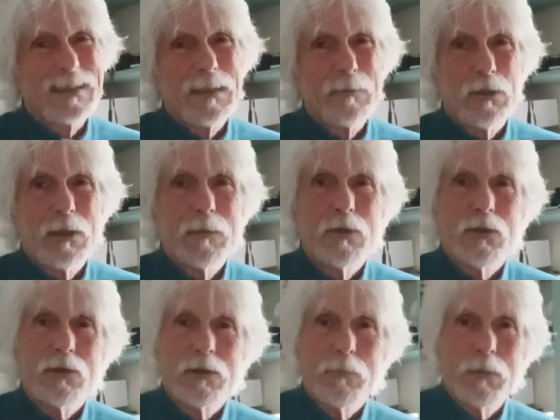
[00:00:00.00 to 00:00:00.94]
sometimes
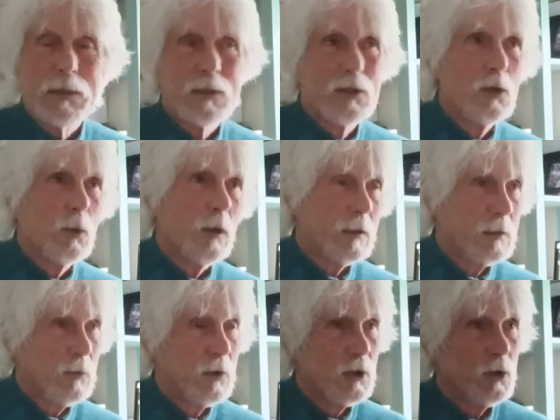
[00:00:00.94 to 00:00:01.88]
looks a bit too
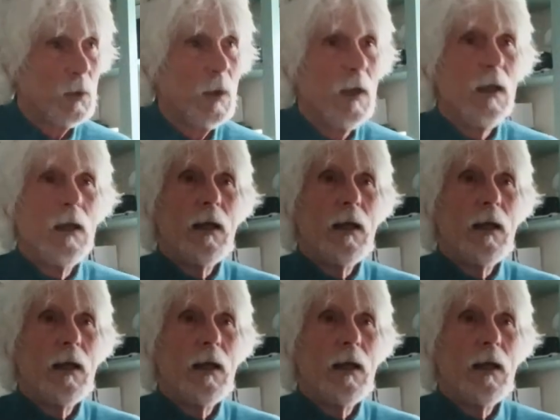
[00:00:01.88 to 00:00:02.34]
artificial.